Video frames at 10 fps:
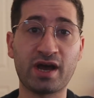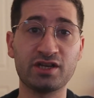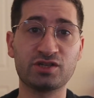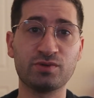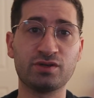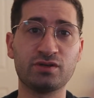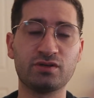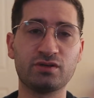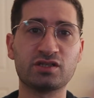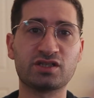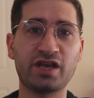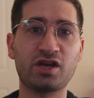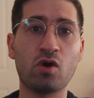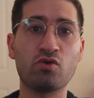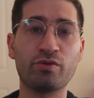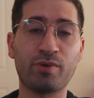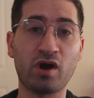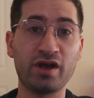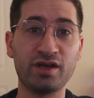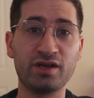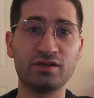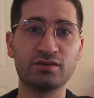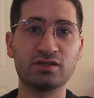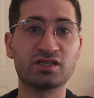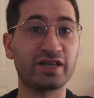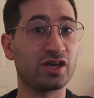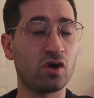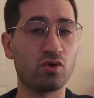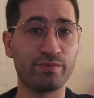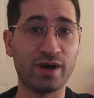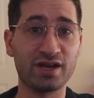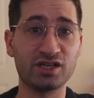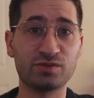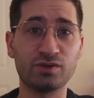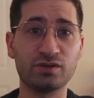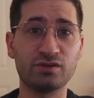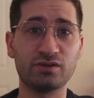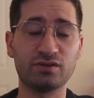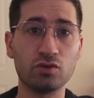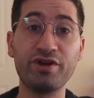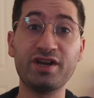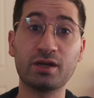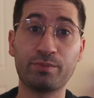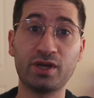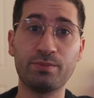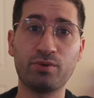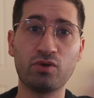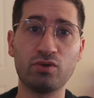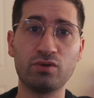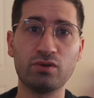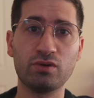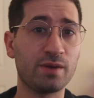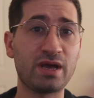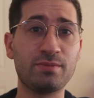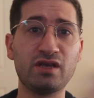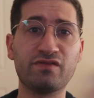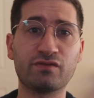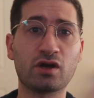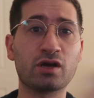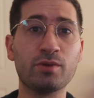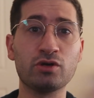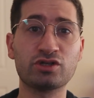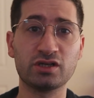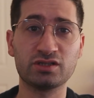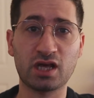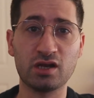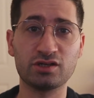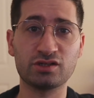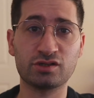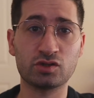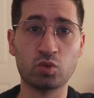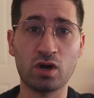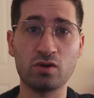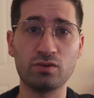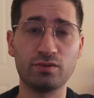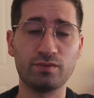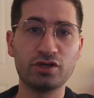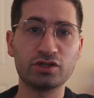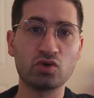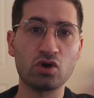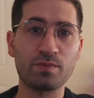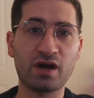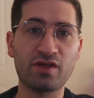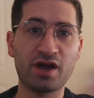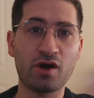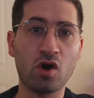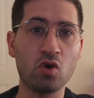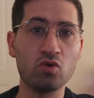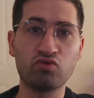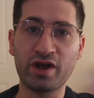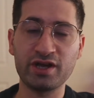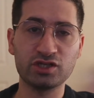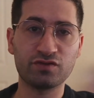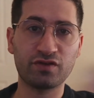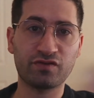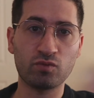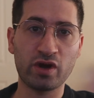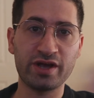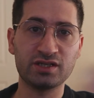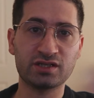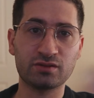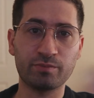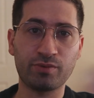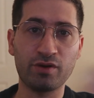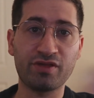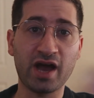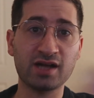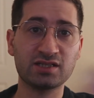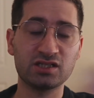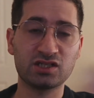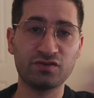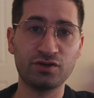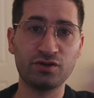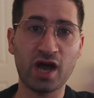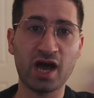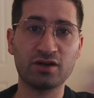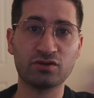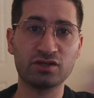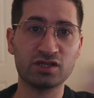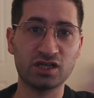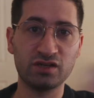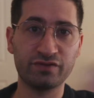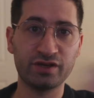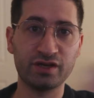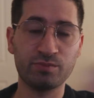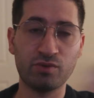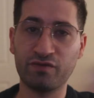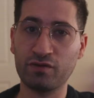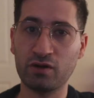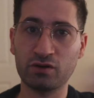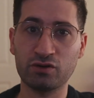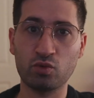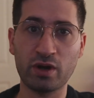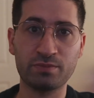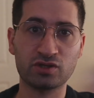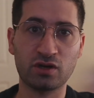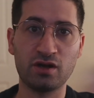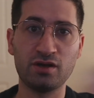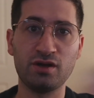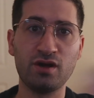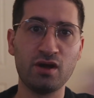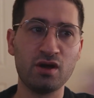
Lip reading: management, stakeholder buy-in, stakeholder management, reading people, and maybe even like emotional intelligence as well. You can talk about that in a whole range of different ways, both at interview and on your CV, your portfolio, on your website.